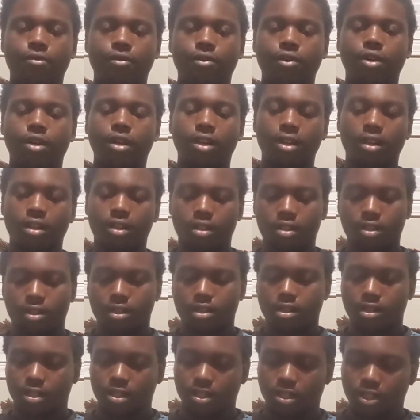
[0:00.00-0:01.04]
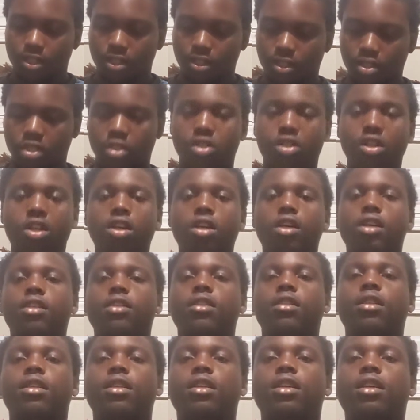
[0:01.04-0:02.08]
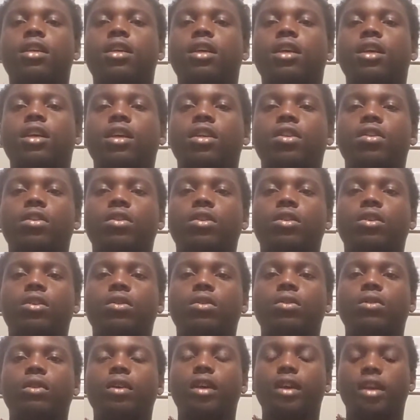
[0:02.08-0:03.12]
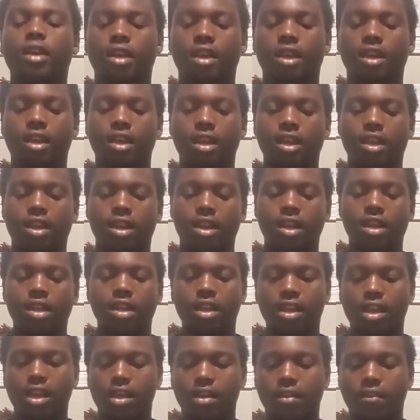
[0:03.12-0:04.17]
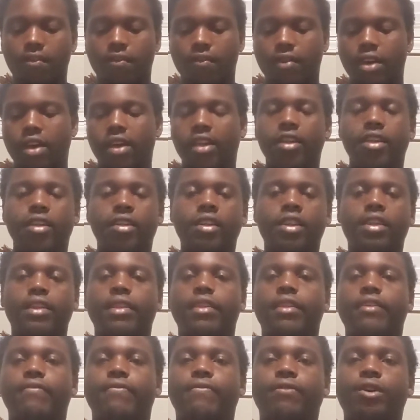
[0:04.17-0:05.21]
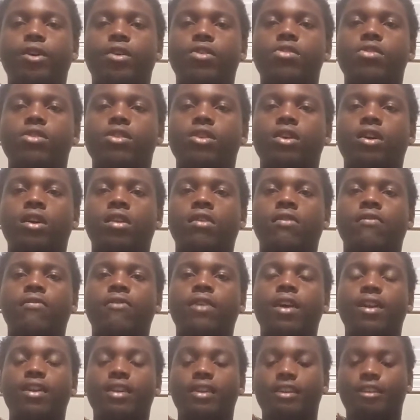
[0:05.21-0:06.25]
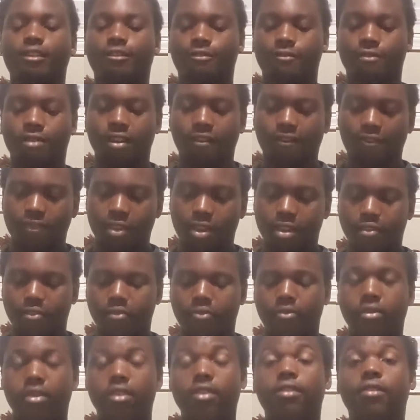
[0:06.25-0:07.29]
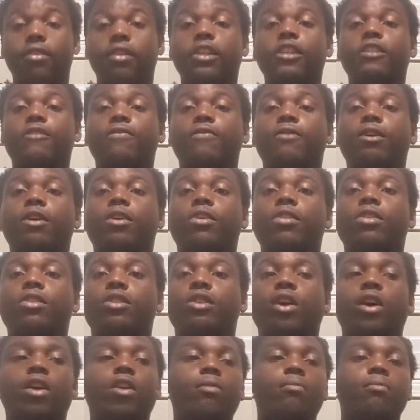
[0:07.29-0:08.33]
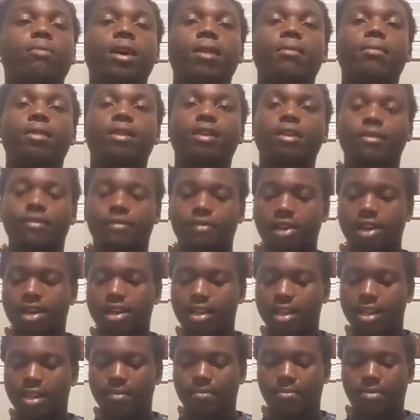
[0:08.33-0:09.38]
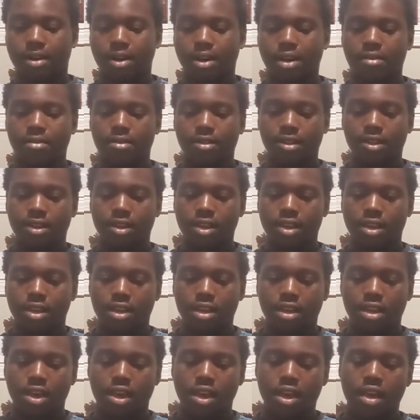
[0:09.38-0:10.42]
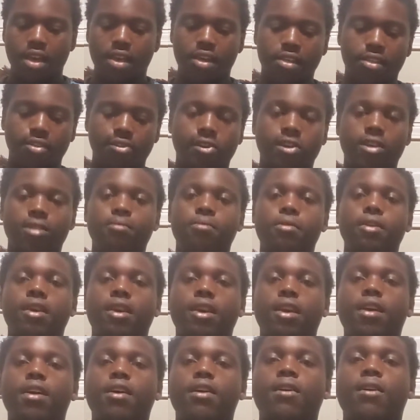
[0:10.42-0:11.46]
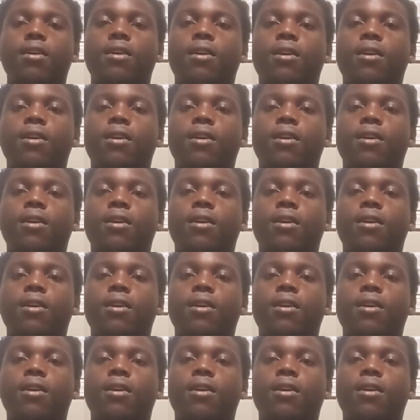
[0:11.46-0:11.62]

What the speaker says: fully judged, and finally that virgin daughter, this virgin daughter of Babylon finally get popped. Hey, it's gonna be